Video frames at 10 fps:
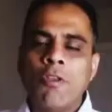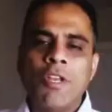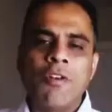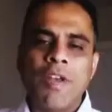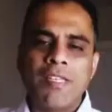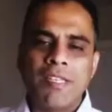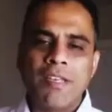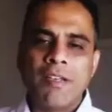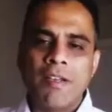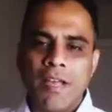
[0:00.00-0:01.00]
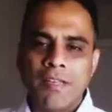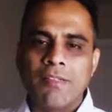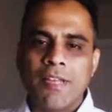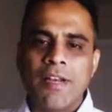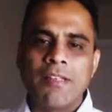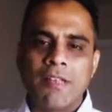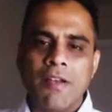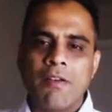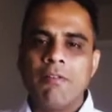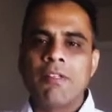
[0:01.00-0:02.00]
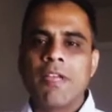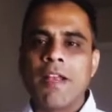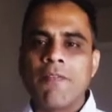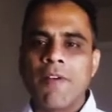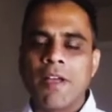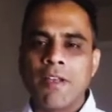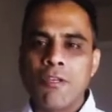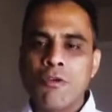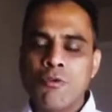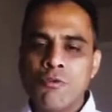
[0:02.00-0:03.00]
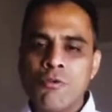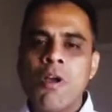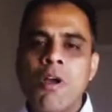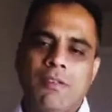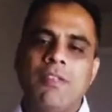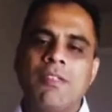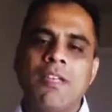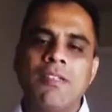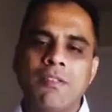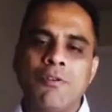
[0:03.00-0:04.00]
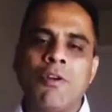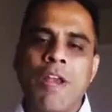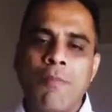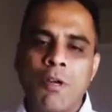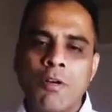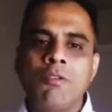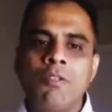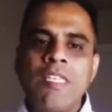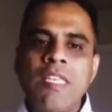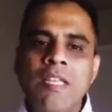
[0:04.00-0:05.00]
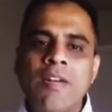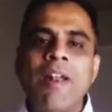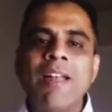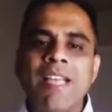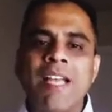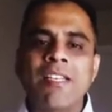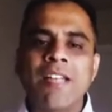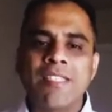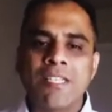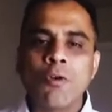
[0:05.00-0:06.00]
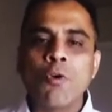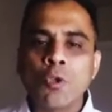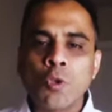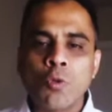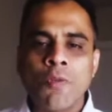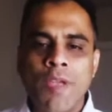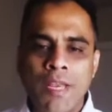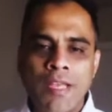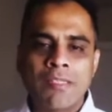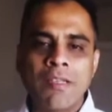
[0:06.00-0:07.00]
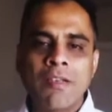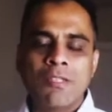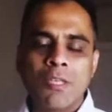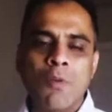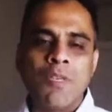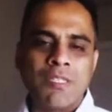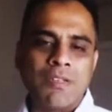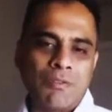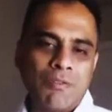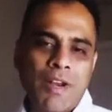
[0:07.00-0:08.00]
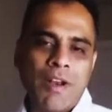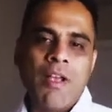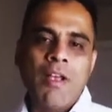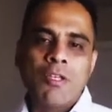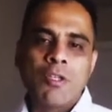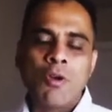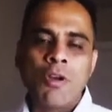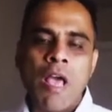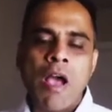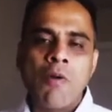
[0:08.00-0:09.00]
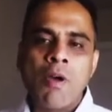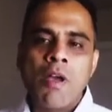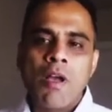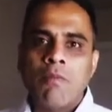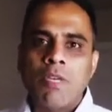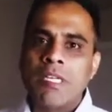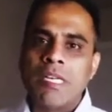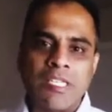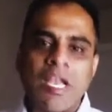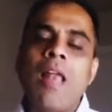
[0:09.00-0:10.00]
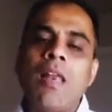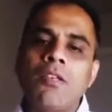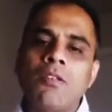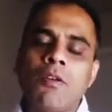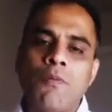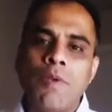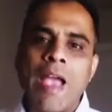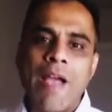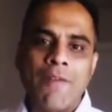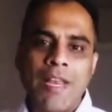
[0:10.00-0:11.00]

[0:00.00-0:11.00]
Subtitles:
the tracing, as you said, is a kind of a new, in the sense you're able to see the transaction as it goes through the various services, right? So now, is it a challenge if we have an